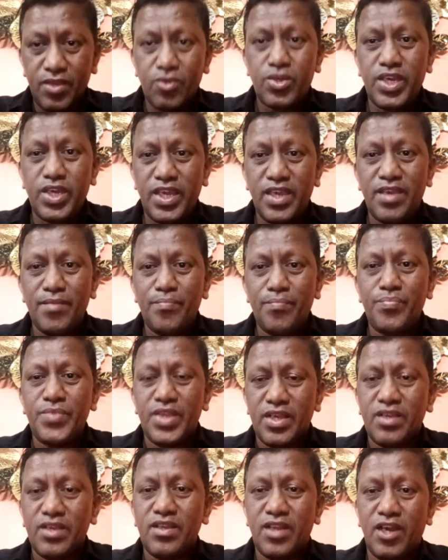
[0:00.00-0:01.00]
Okay,
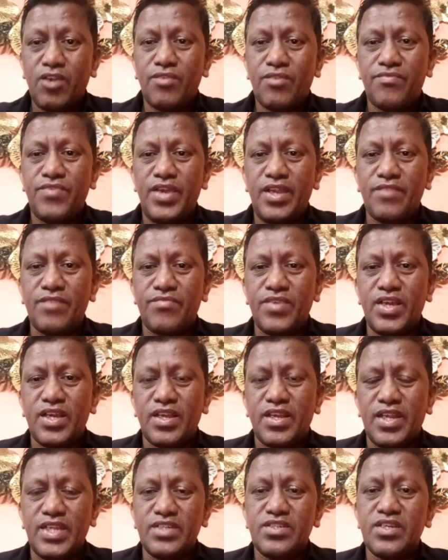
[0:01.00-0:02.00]
hand
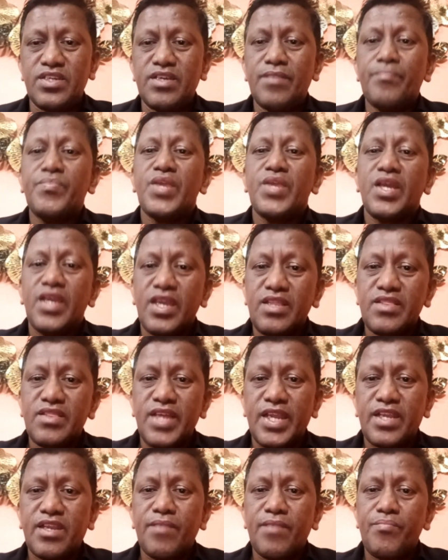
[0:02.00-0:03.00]
flour grinder. In
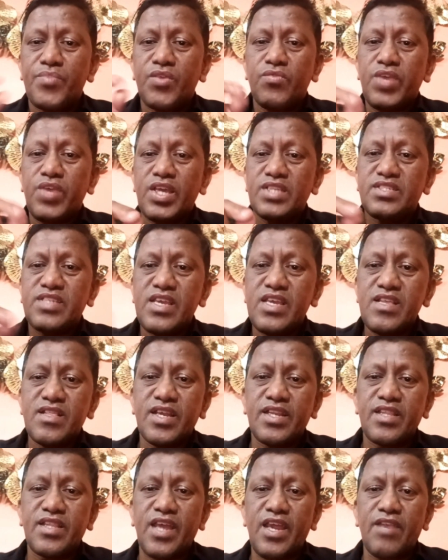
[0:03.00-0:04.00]
that, we are seeing
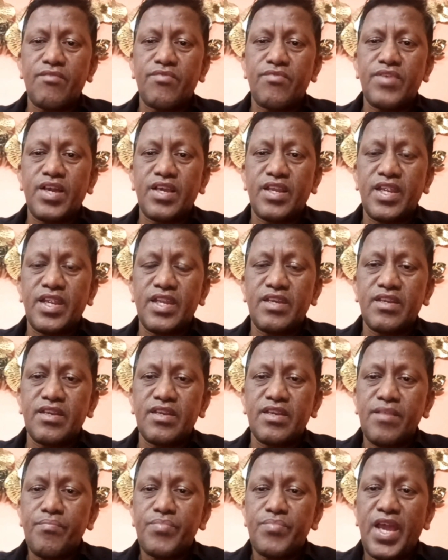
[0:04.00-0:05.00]
that the hand flour
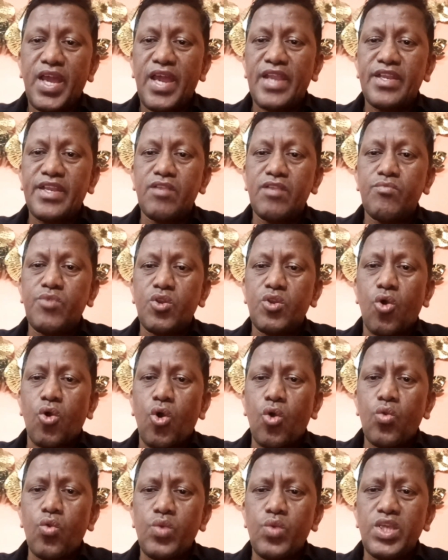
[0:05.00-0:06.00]
grinder, the handle
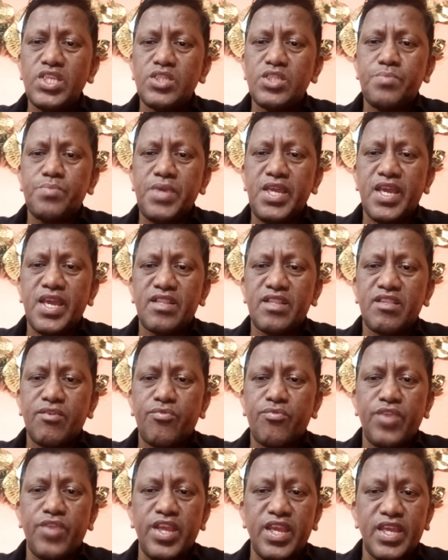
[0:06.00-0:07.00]
will always be at
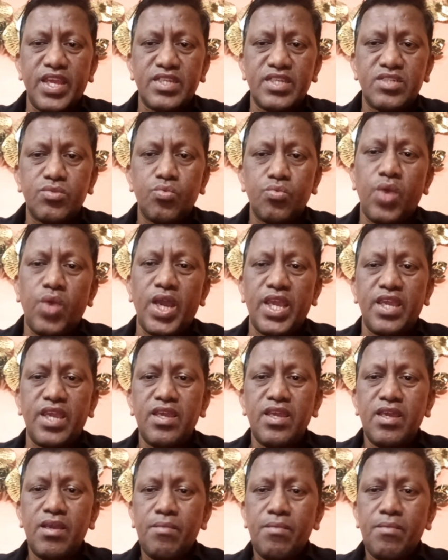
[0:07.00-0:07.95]
the free end. Why?